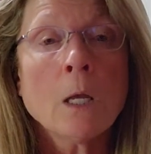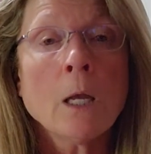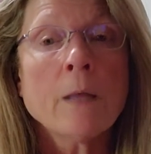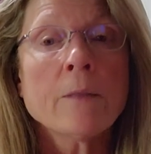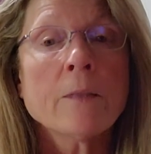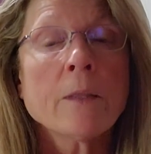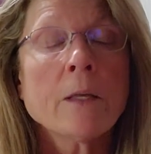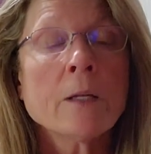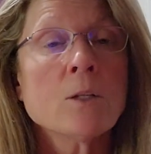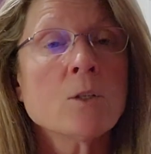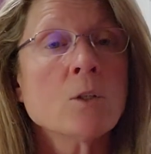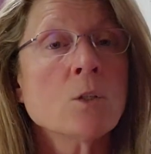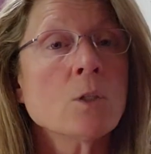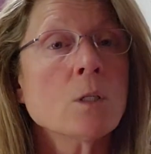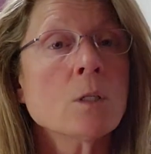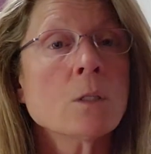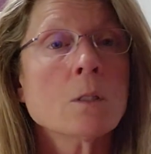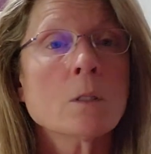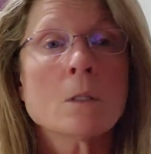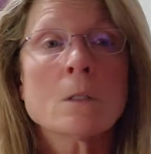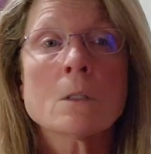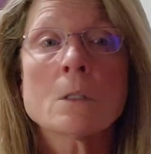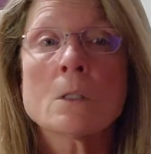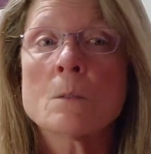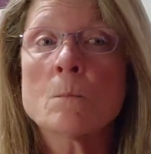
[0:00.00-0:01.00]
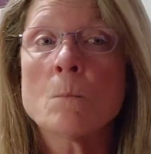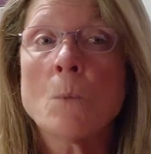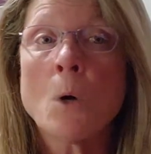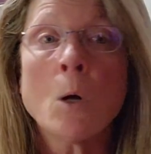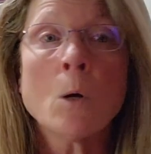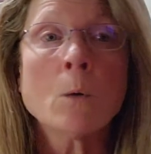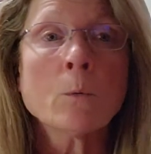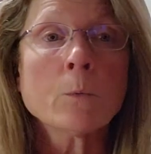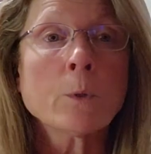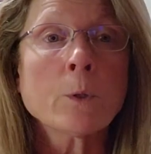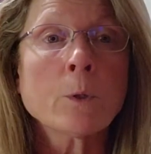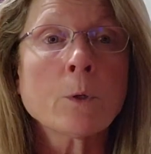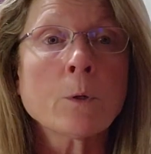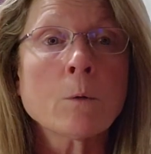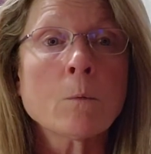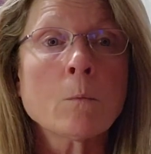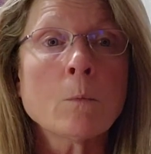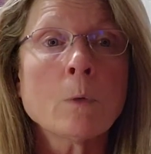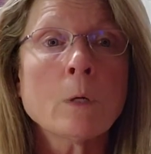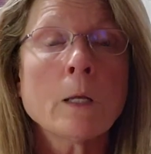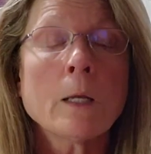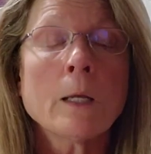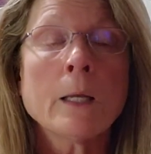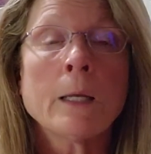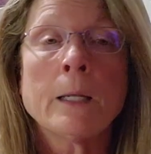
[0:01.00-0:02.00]
that is just a small room.
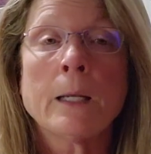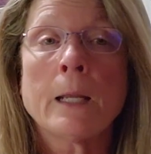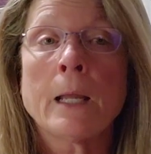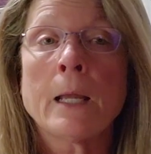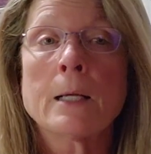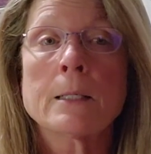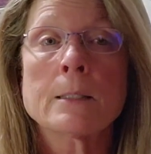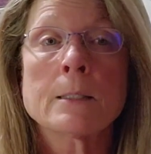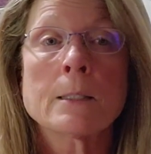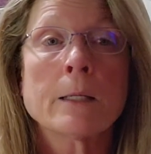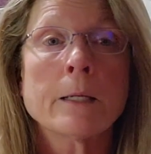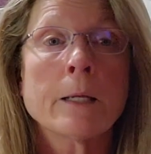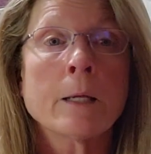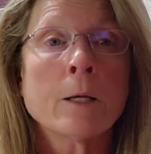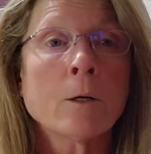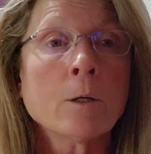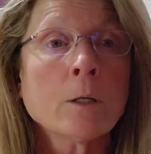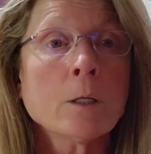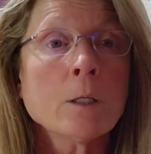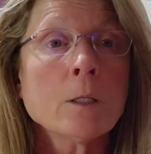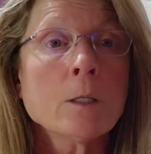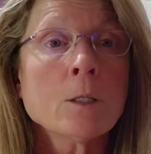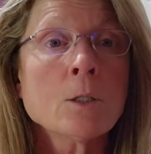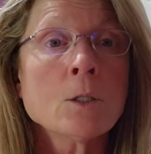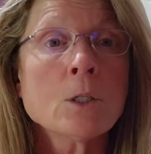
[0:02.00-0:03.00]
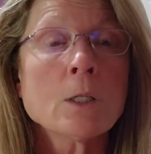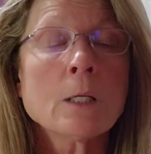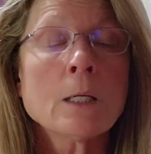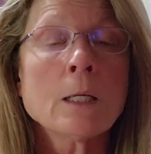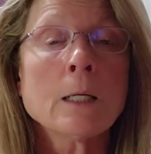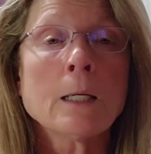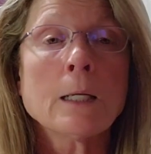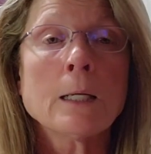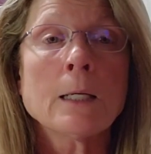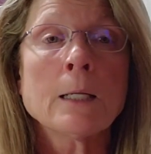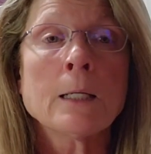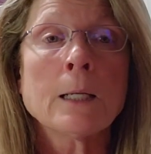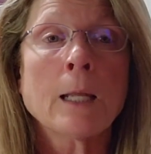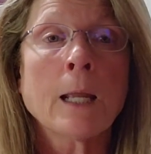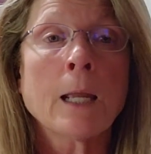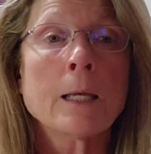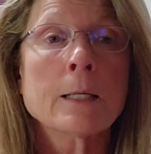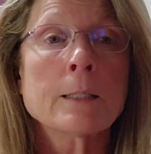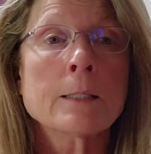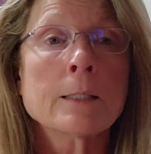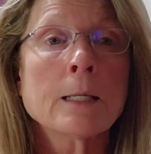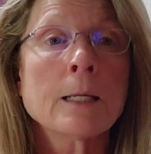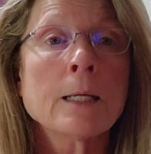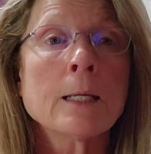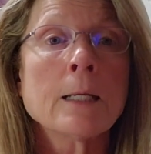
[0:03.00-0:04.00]
It has air conditioning, it
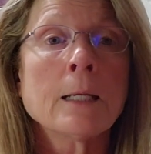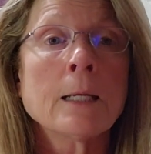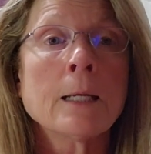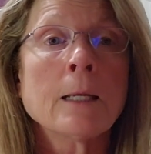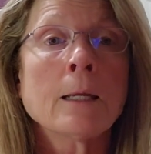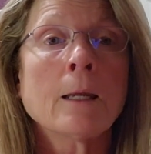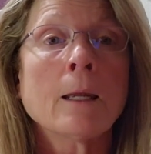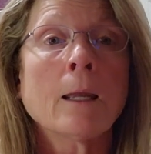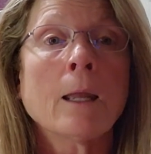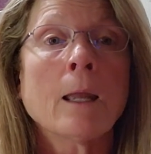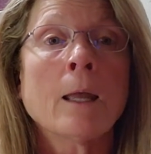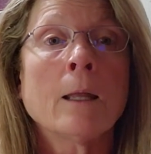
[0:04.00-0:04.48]
has heating,